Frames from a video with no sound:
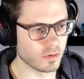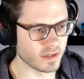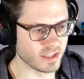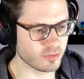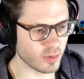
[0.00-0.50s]

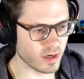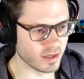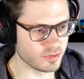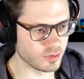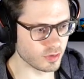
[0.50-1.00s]
Okay, that's where I
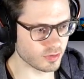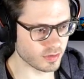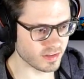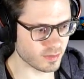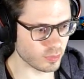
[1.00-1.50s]
had to go,
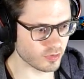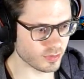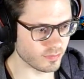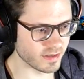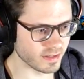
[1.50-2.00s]
so let's explore
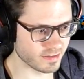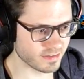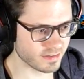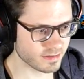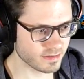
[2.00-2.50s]
something
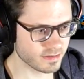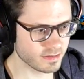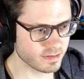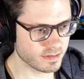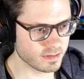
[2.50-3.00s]
else.
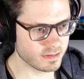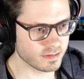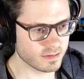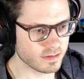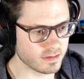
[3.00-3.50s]

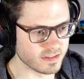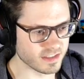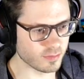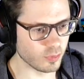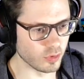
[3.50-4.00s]

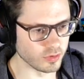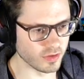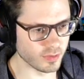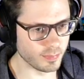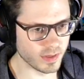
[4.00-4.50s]
Let's explore
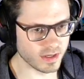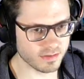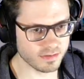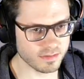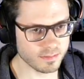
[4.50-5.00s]
another
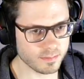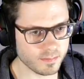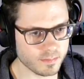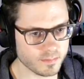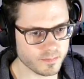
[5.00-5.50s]
path.
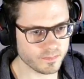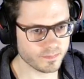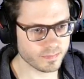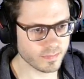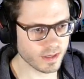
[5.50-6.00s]

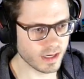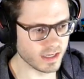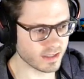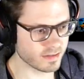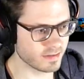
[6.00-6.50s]
I
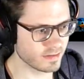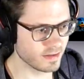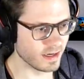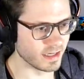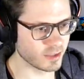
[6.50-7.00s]
like
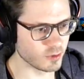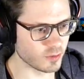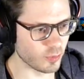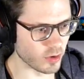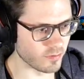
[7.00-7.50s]
I like to
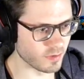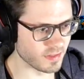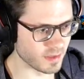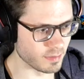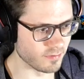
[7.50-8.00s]
explore
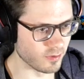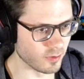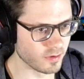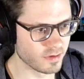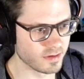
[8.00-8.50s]
everything
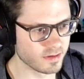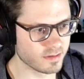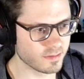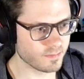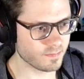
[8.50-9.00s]
before
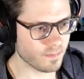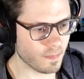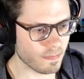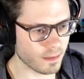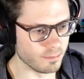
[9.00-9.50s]

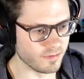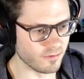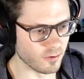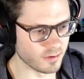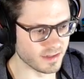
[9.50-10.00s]

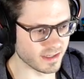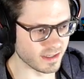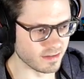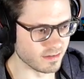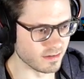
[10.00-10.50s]
before
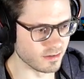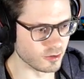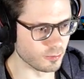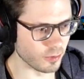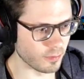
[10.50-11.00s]
taking the,
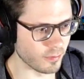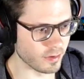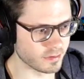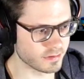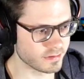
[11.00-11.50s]
the proper
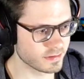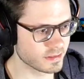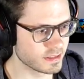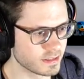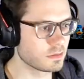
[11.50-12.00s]
route.
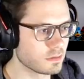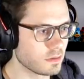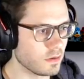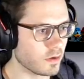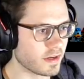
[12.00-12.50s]

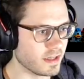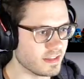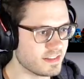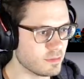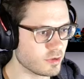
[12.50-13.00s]
Okay,
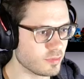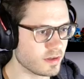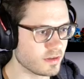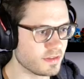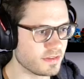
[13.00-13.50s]
let's see what we
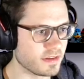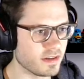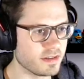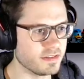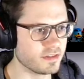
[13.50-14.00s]
got
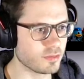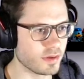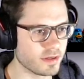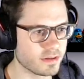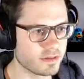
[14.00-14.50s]
uh, this
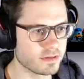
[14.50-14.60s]
way.